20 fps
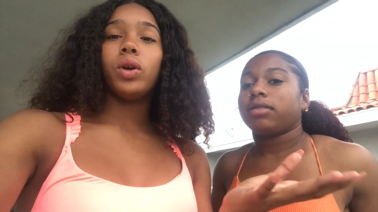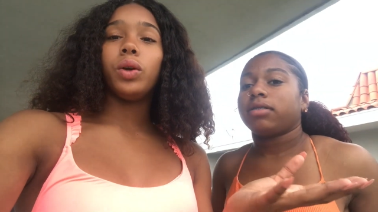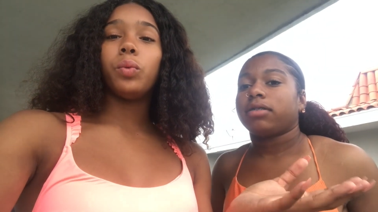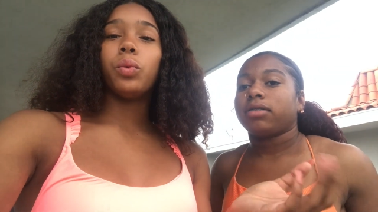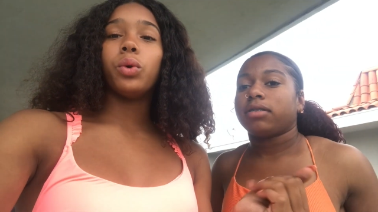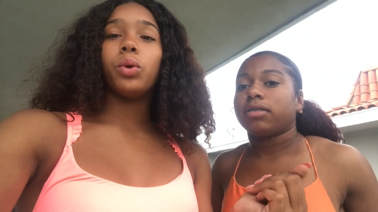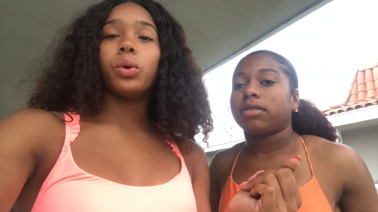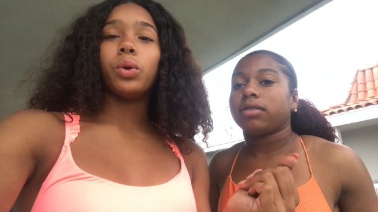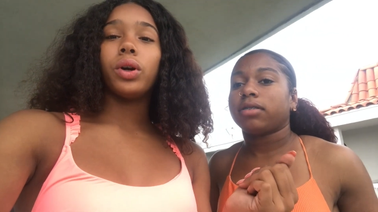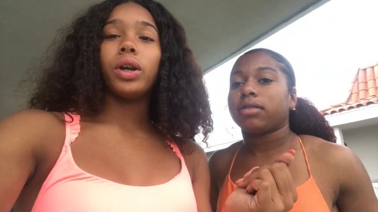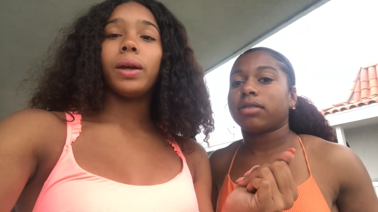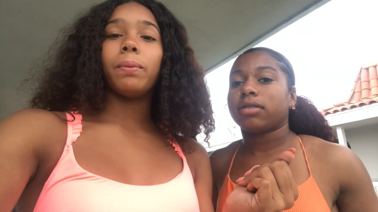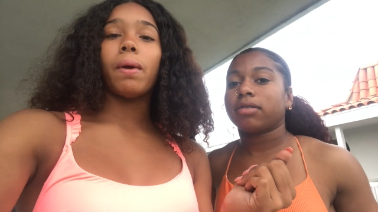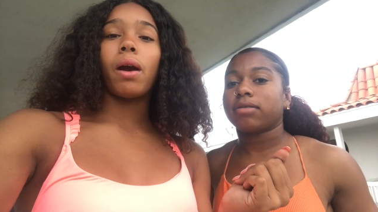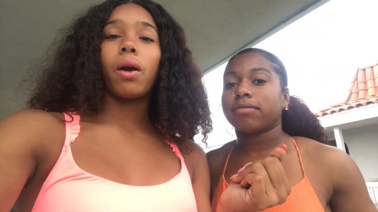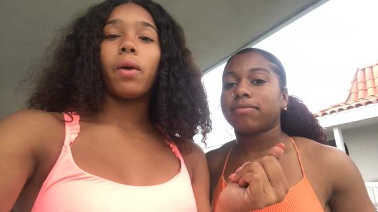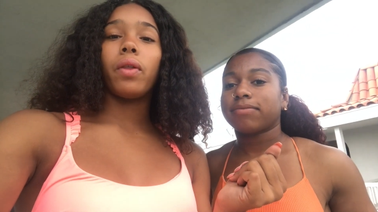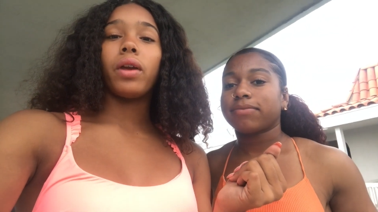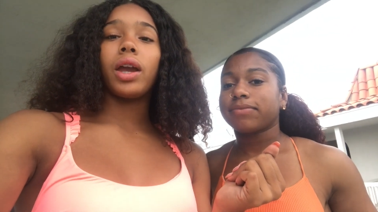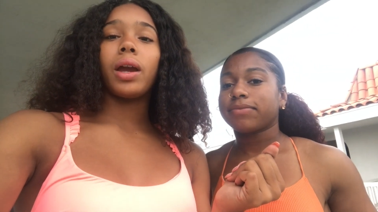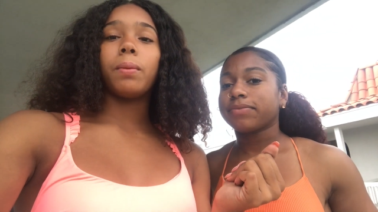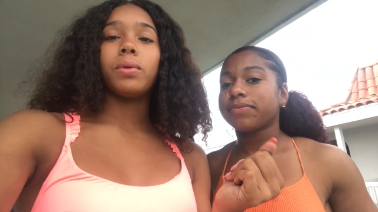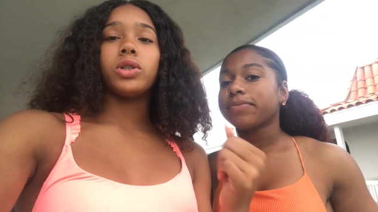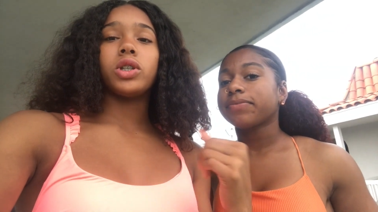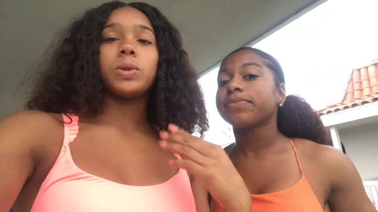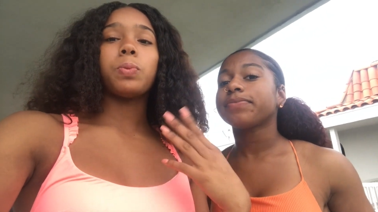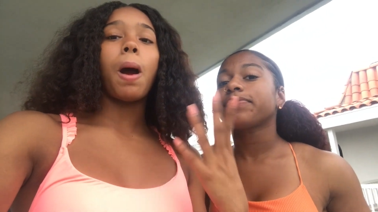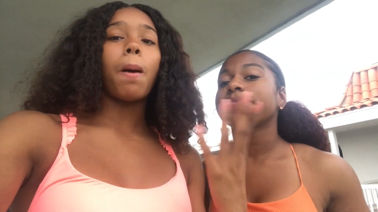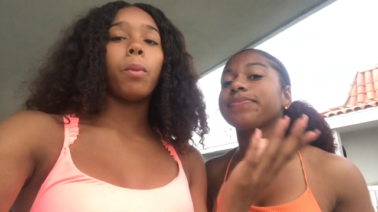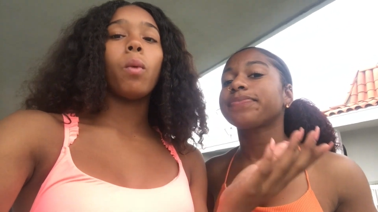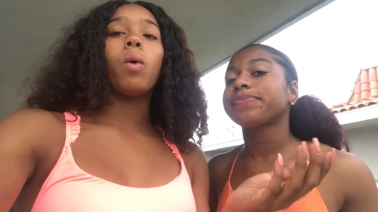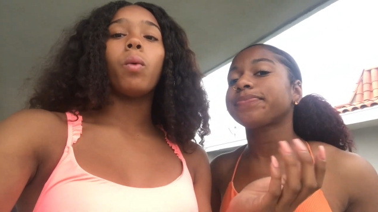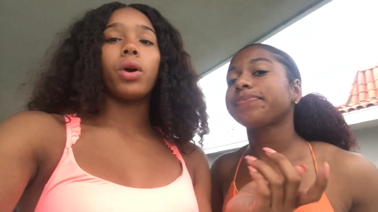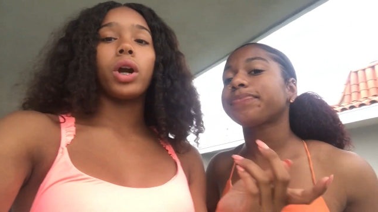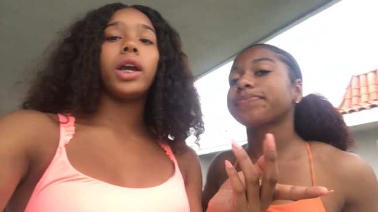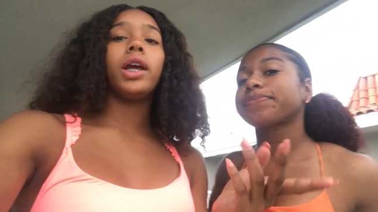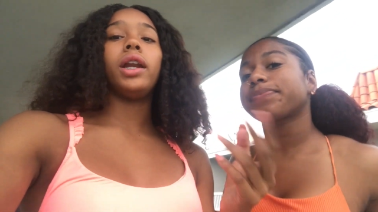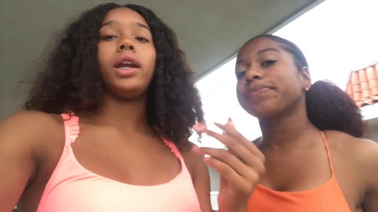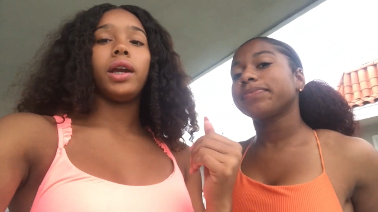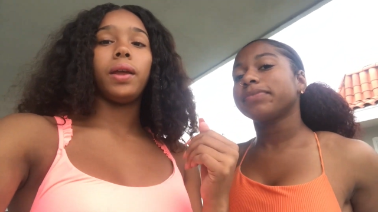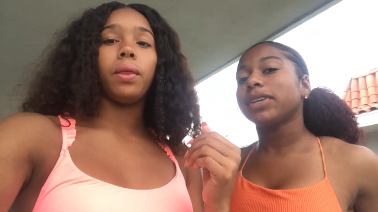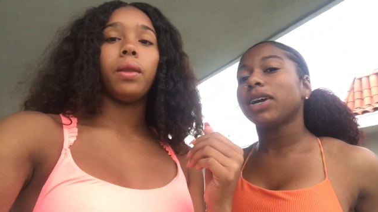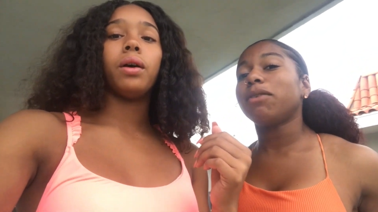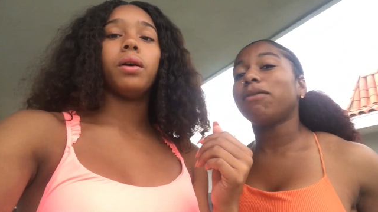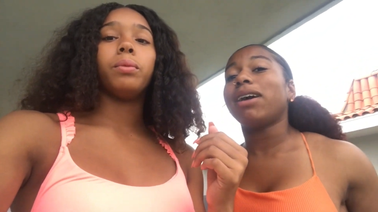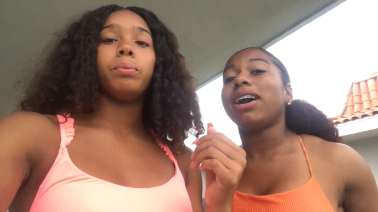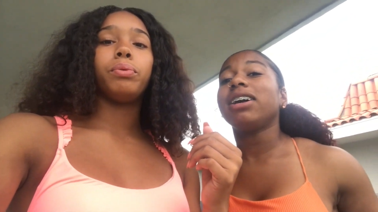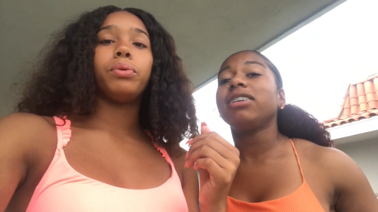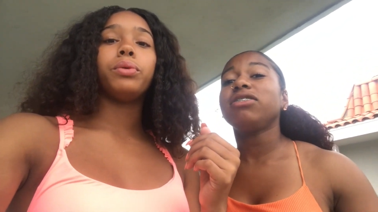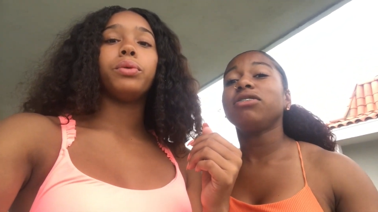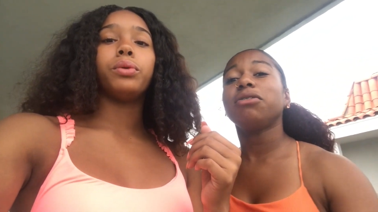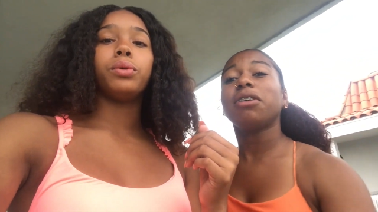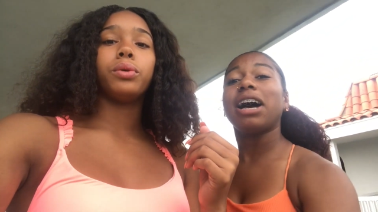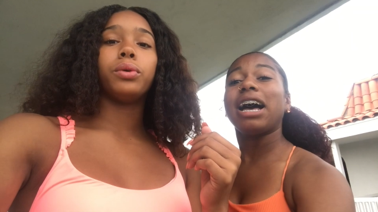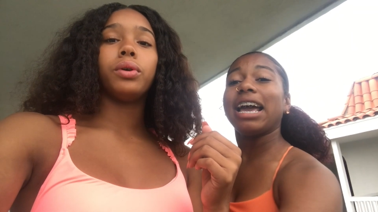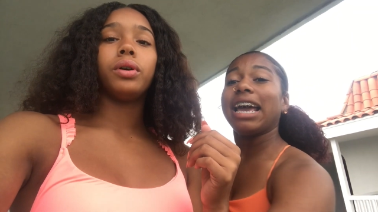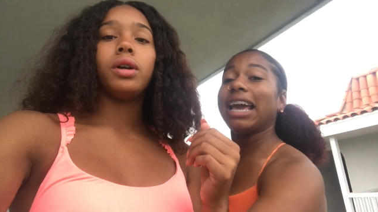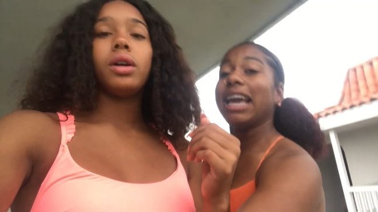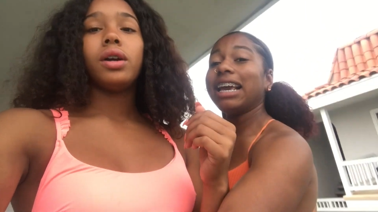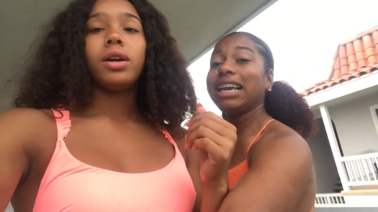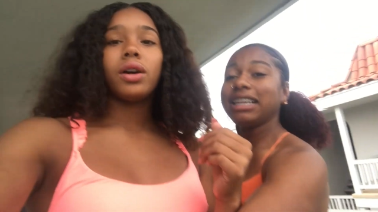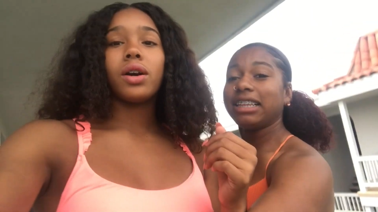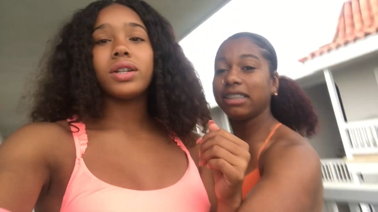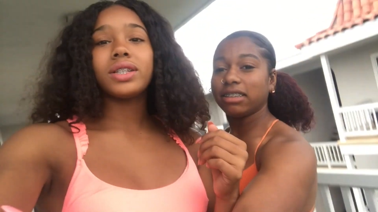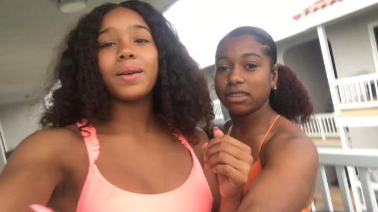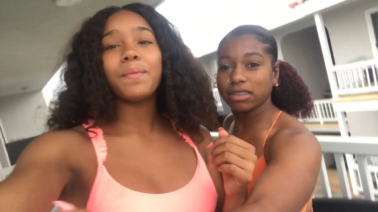Speaker 1: we will get back on the camera. So it's probably when we're getting in the pool or